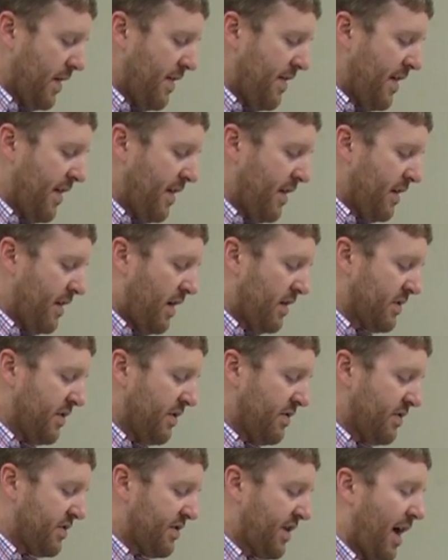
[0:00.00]
And then
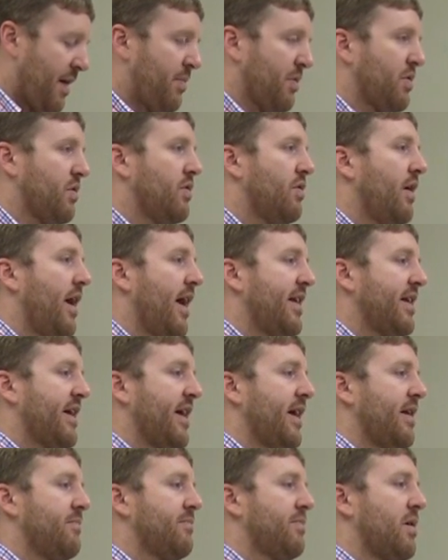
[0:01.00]
also there's topical
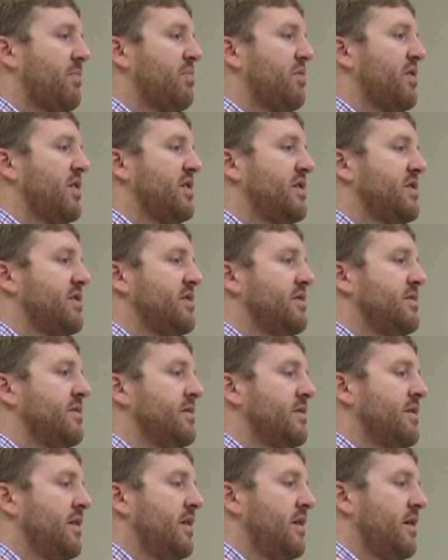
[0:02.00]
lidocaine
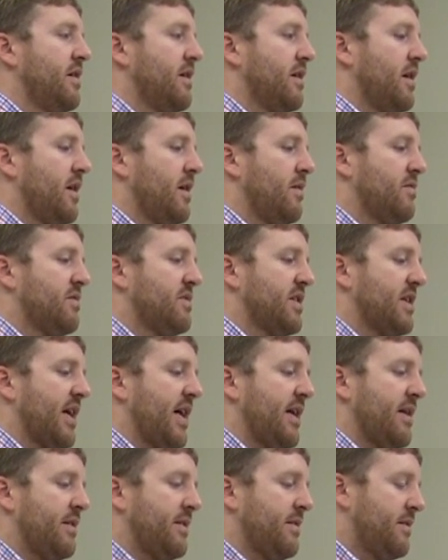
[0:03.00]
preparations, uh, which
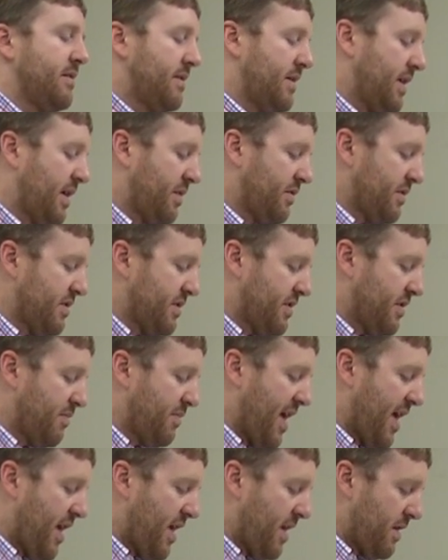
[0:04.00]
again decrease the
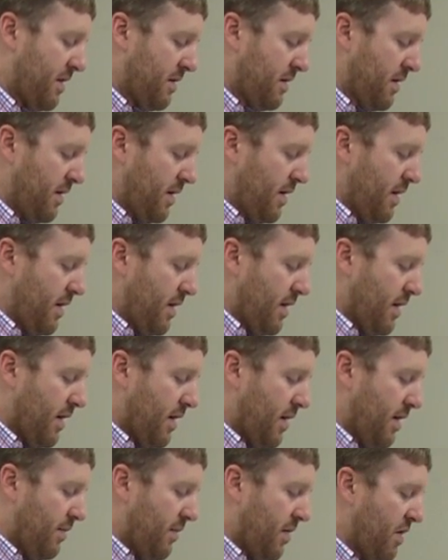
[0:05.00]
pain
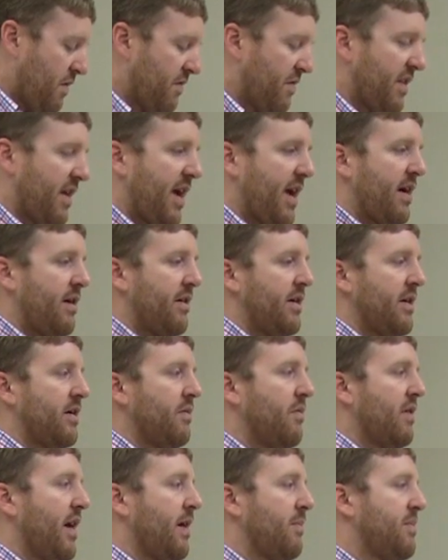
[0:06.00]
um, over the
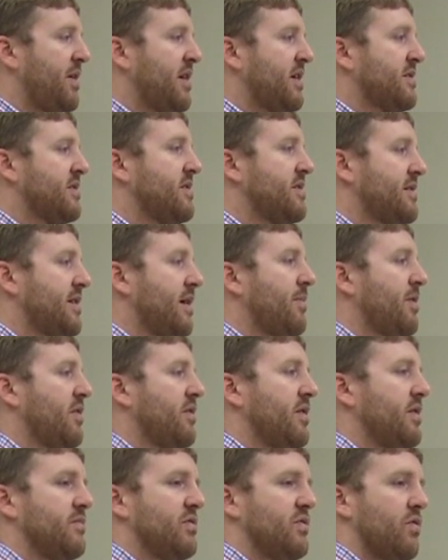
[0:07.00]
area without being
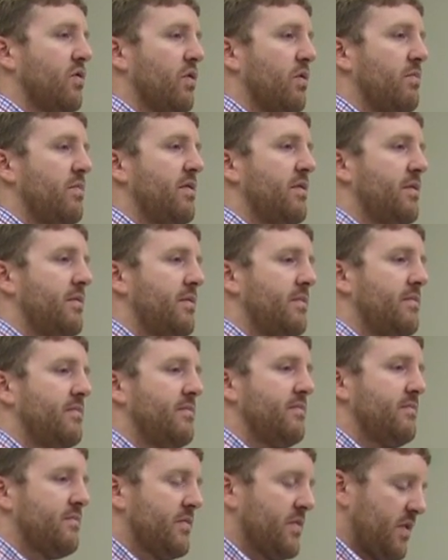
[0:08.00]
systemically absorbed.
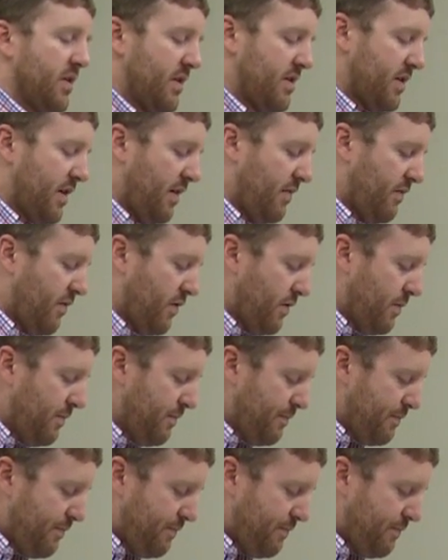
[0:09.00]
So that's helpful.